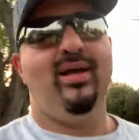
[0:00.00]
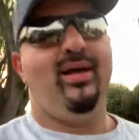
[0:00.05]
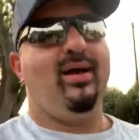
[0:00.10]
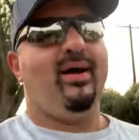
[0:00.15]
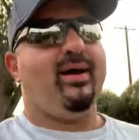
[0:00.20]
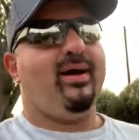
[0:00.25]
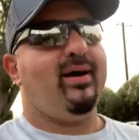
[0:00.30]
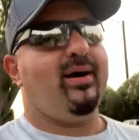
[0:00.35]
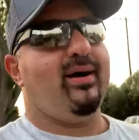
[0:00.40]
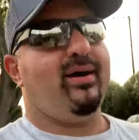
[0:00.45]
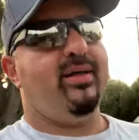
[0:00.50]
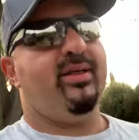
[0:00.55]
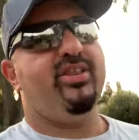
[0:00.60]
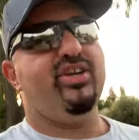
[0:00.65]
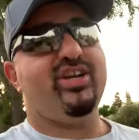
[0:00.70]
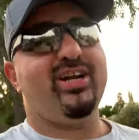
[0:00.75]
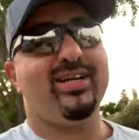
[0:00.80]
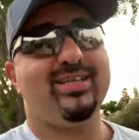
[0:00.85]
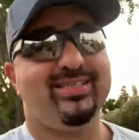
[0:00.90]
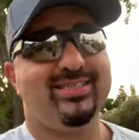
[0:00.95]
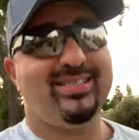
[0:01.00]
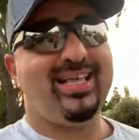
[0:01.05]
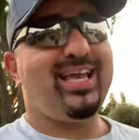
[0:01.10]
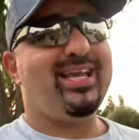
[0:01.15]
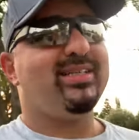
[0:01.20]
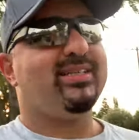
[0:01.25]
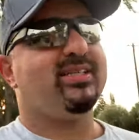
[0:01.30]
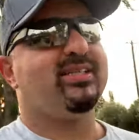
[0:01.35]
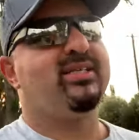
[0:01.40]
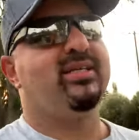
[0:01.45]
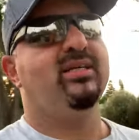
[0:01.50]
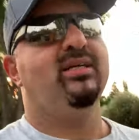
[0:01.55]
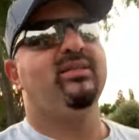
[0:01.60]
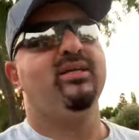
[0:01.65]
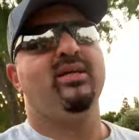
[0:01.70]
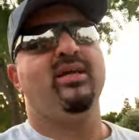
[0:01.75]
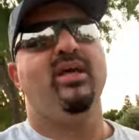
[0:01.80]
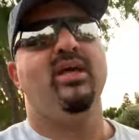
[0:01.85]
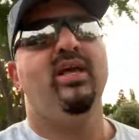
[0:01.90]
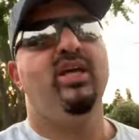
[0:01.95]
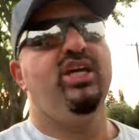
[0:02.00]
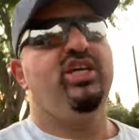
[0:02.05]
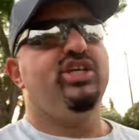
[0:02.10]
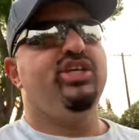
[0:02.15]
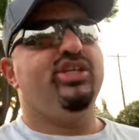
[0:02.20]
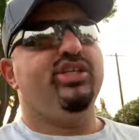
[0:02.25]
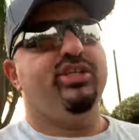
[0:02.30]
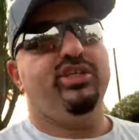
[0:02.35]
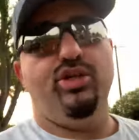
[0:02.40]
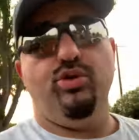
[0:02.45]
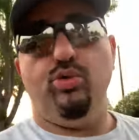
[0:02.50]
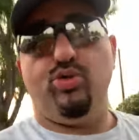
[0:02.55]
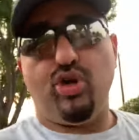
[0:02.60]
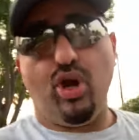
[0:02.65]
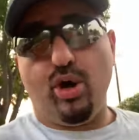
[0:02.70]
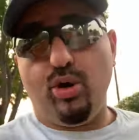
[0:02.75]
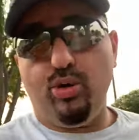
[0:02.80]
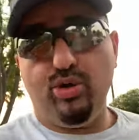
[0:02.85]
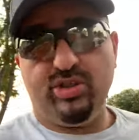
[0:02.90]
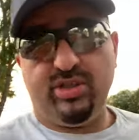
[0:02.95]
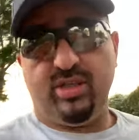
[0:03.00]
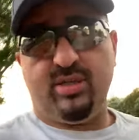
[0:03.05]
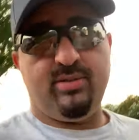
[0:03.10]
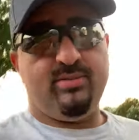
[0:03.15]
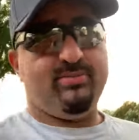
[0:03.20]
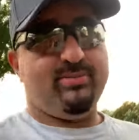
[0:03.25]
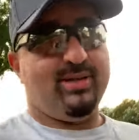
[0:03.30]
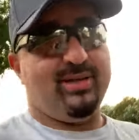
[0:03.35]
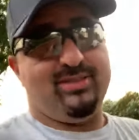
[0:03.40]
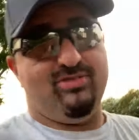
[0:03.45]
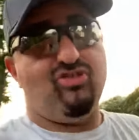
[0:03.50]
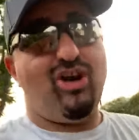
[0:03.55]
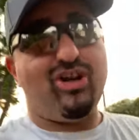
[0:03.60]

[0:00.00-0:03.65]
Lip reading: the United States, you chose, in